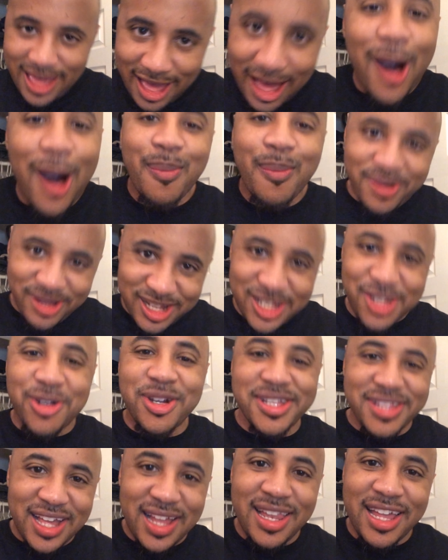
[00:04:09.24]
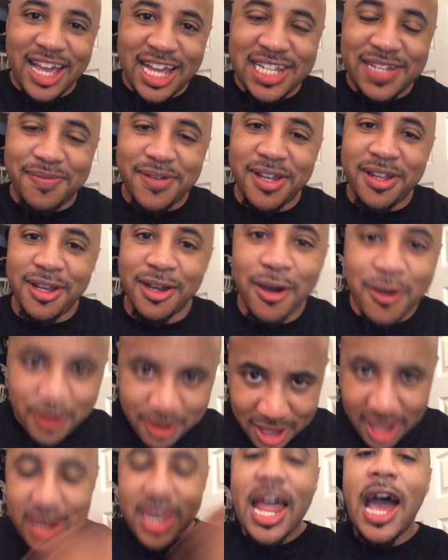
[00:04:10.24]
I hope you enjoyed that last video.
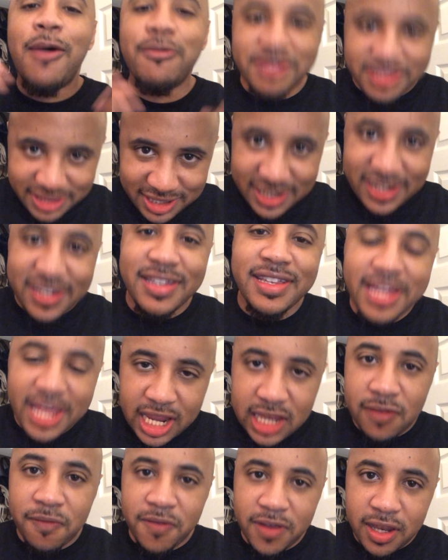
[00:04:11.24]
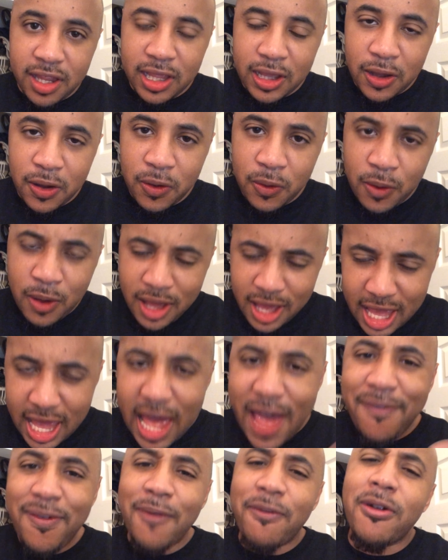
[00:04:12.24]
Now with this next video,
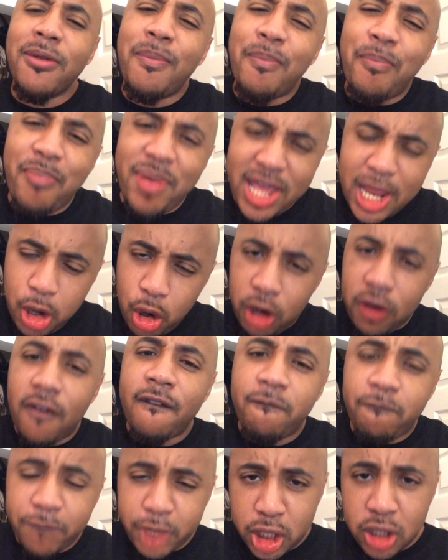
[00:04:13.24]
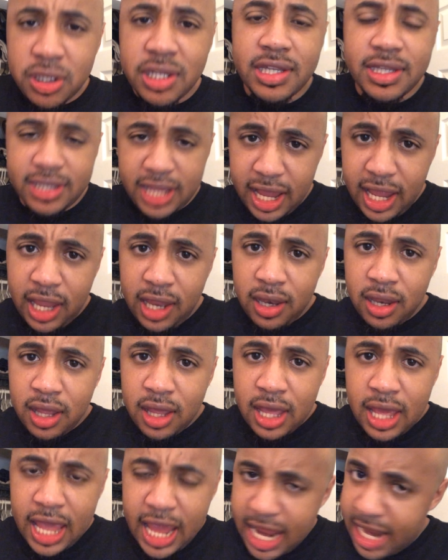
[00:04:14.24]
have you ever been on a first date
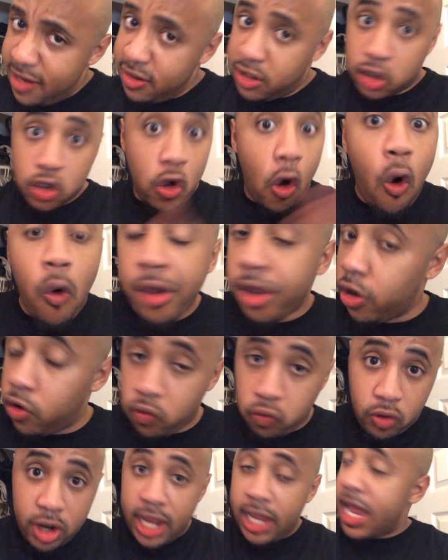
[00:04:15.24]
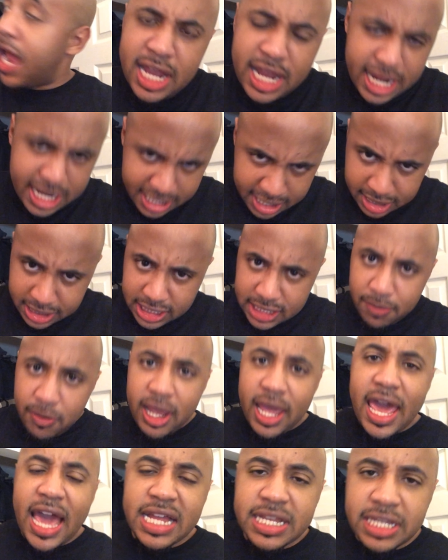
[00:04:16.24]
and it's going great and then
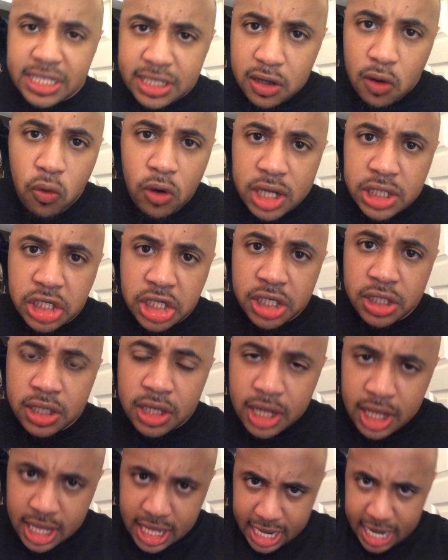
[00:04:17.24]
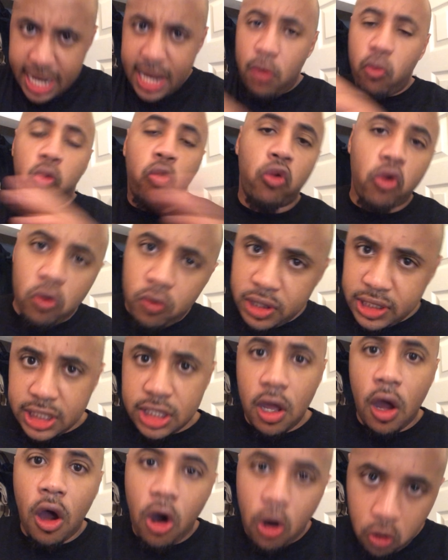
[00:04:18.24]
somebody asks us a question and it
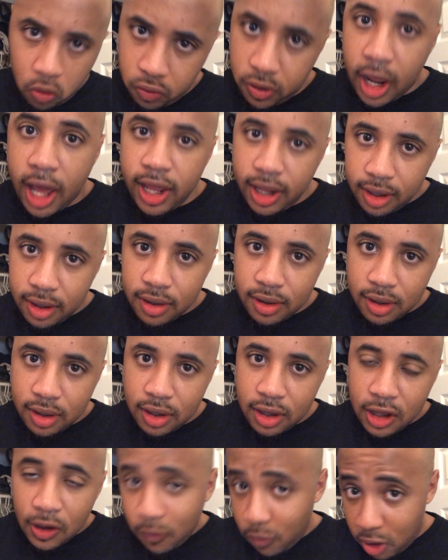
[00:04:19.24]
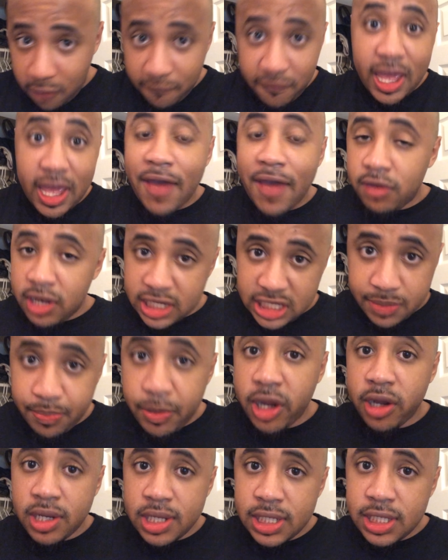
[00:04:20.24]
ruins the whole night? Well, if you haven't
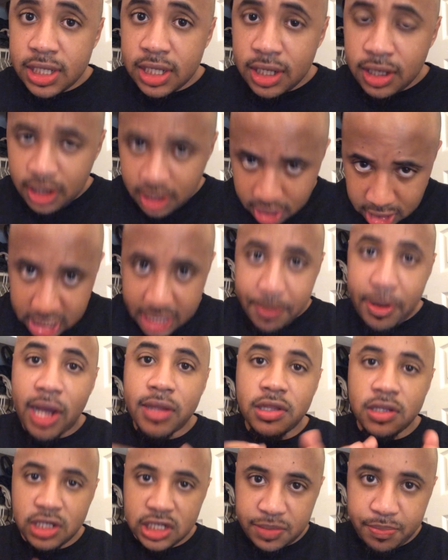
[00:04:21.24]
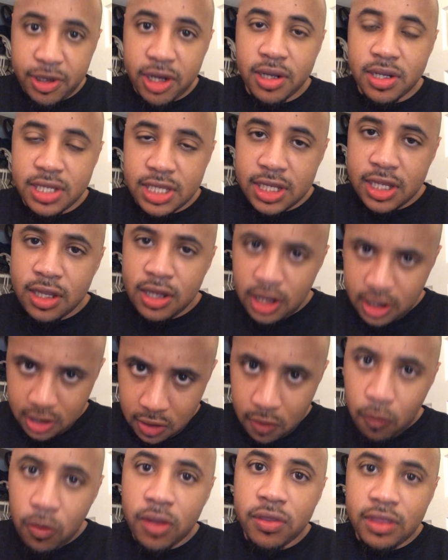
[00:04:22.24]
experienced it, you're about to experience it
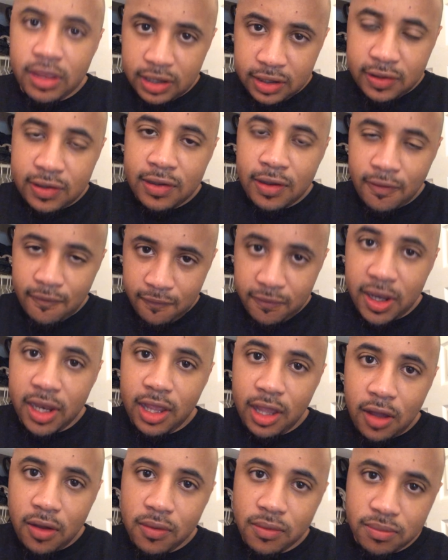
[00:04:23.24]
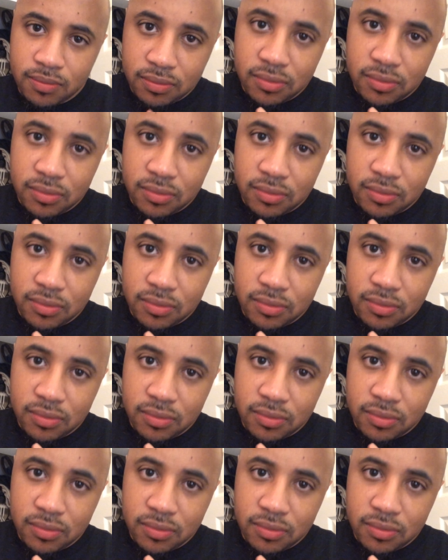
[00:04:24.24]
with this video.